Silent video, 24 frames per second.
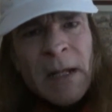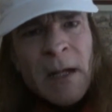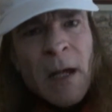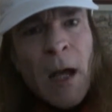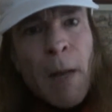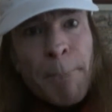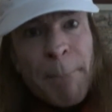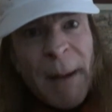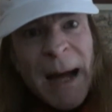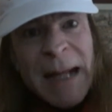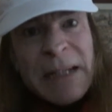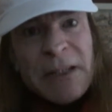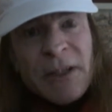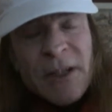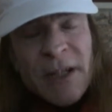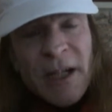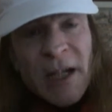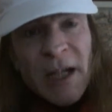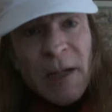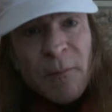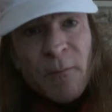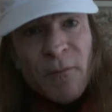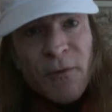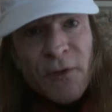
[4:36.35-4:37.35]
A bad
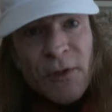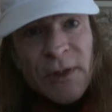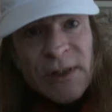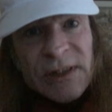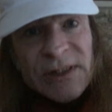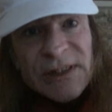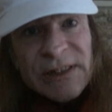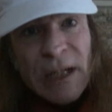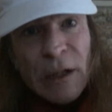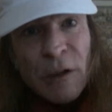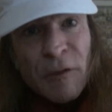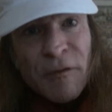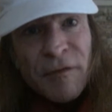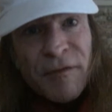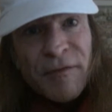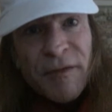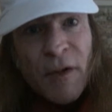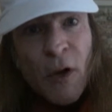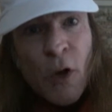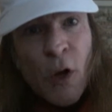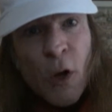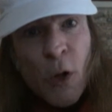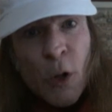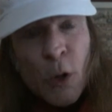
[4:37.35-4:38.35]
name for
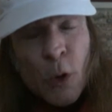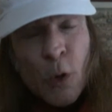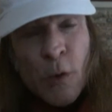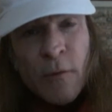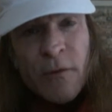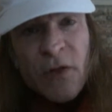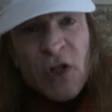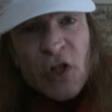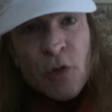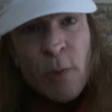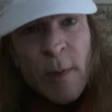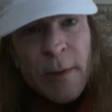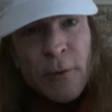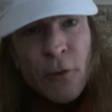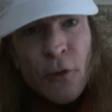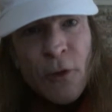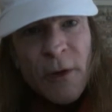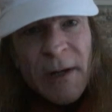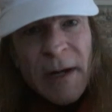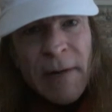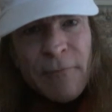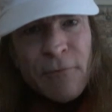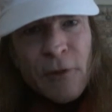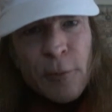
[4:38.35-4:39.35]
herself all over Twitter
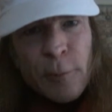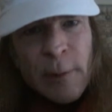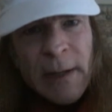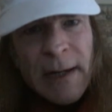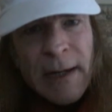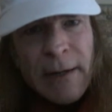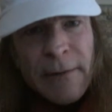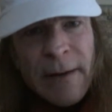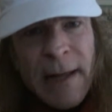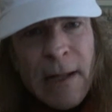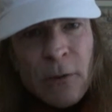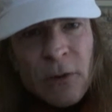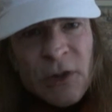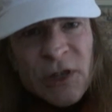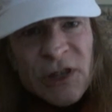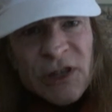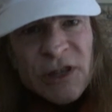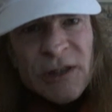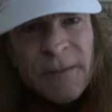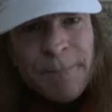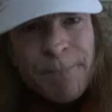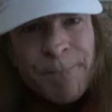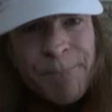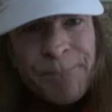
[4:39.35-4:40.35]
and everywhere
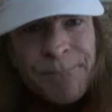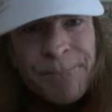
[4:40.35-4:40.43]
else.